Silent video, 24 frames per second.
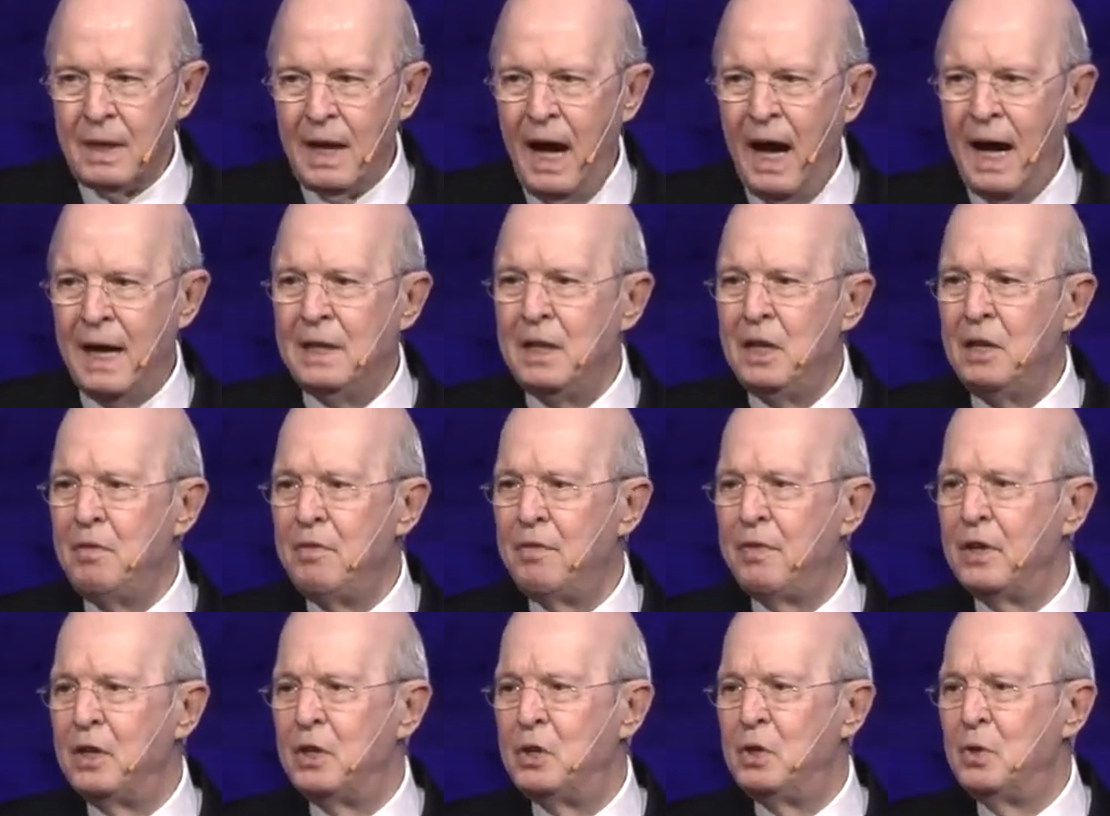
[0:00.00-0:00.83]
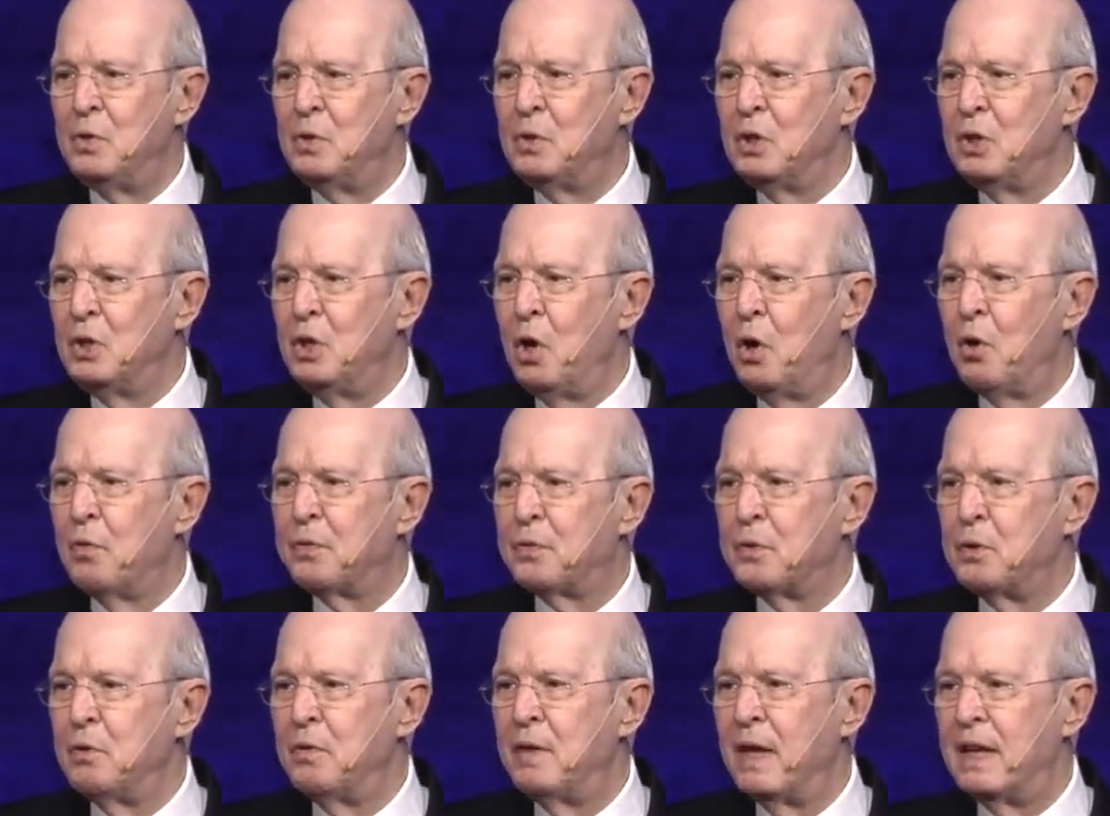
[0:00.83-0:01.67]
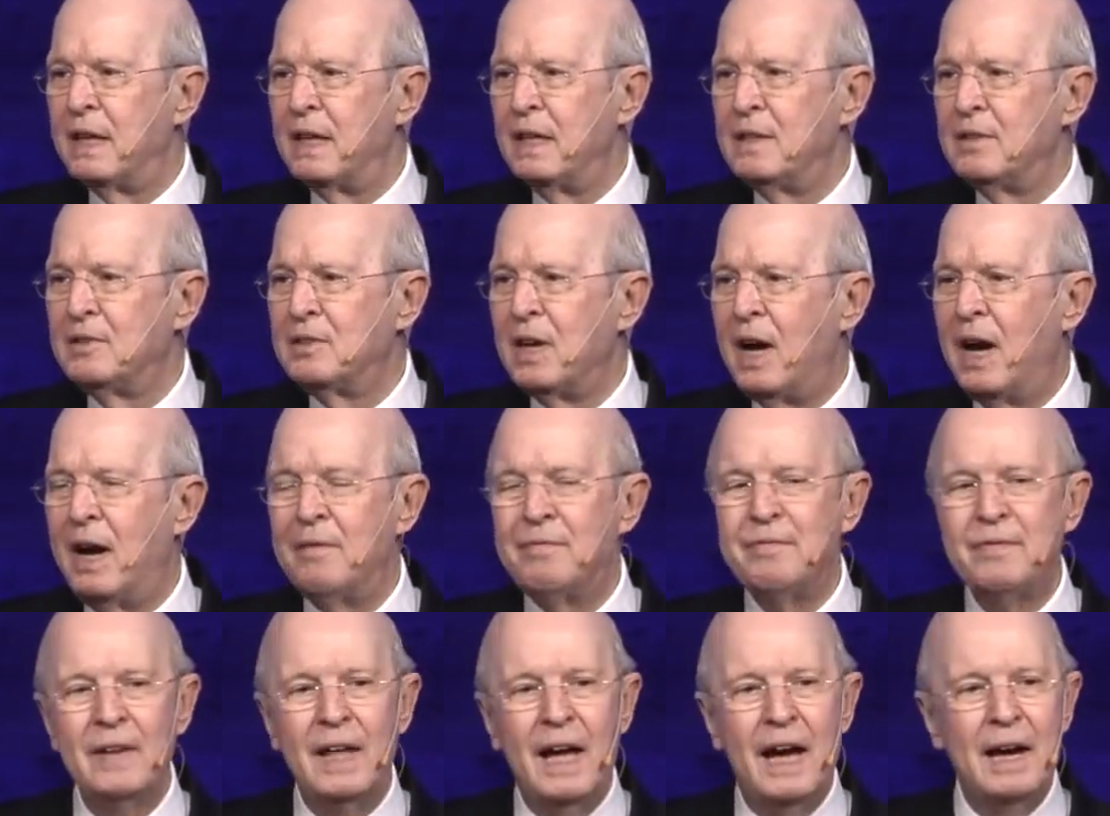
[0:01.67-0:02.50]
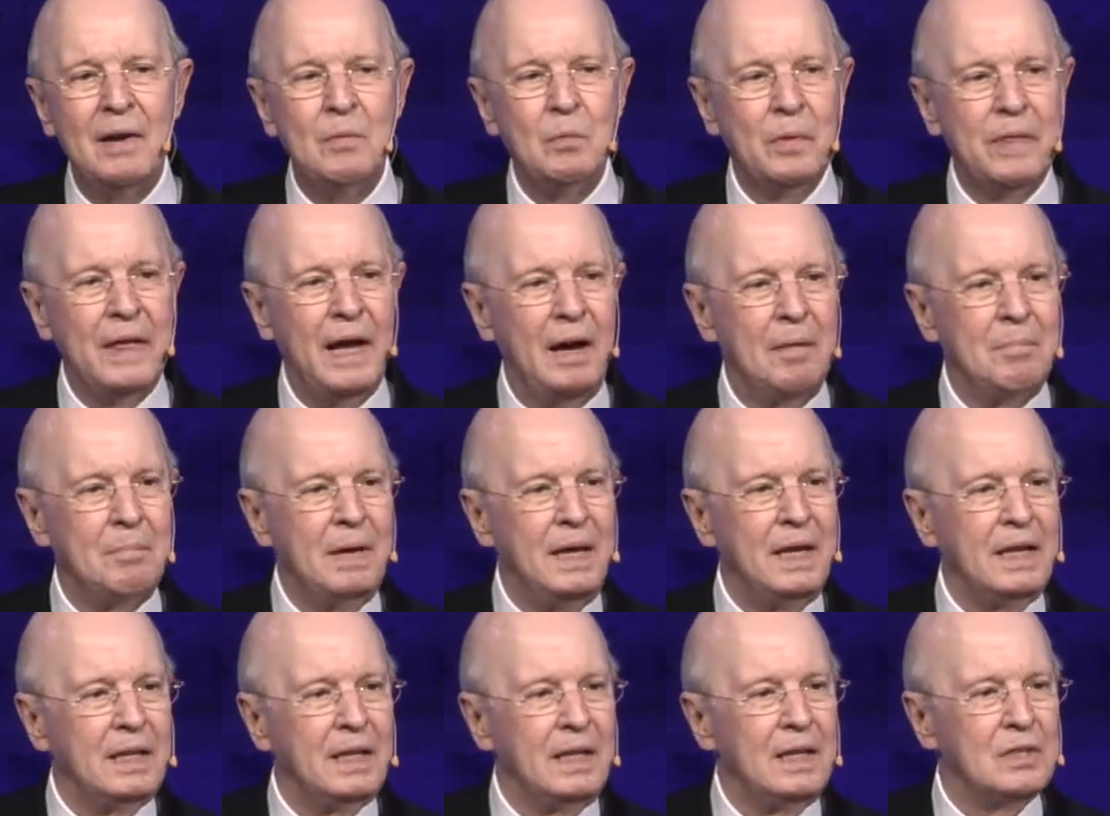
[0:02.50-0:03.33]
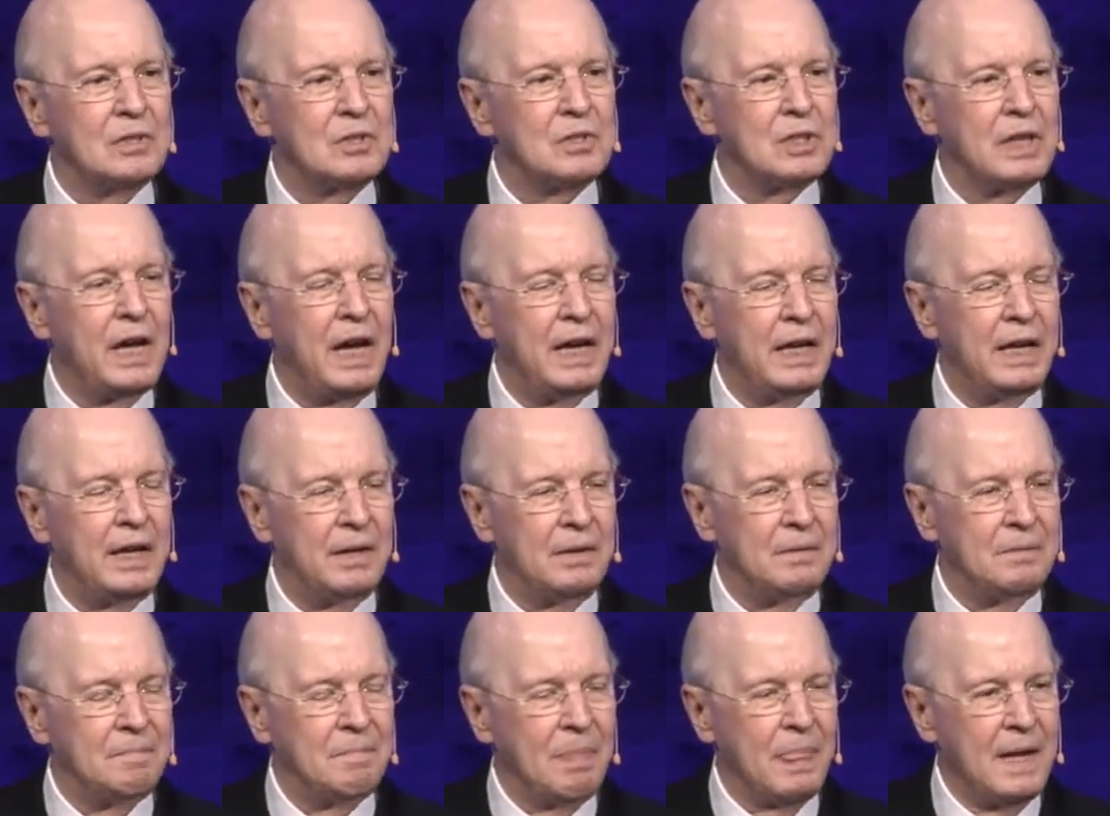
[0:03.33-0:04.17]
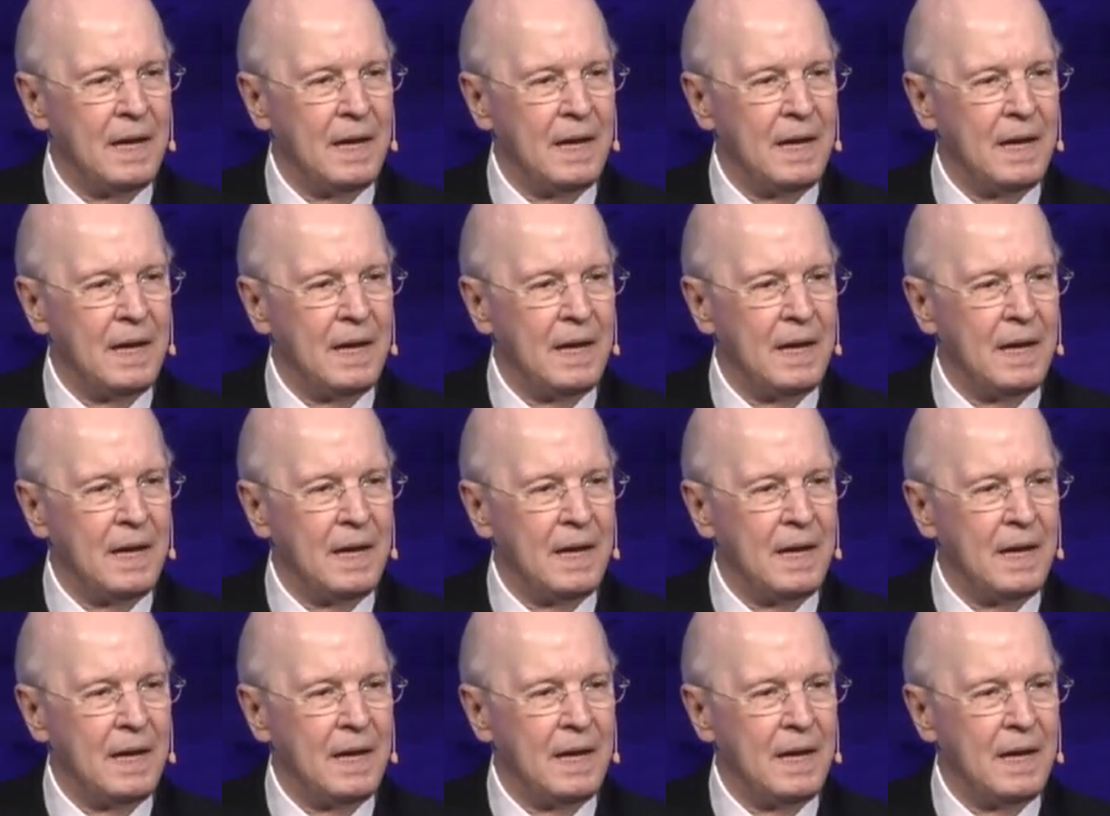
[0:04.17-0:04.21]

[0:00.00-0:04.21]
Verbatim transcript: I didn't think you could go through that entire flight without making a sound."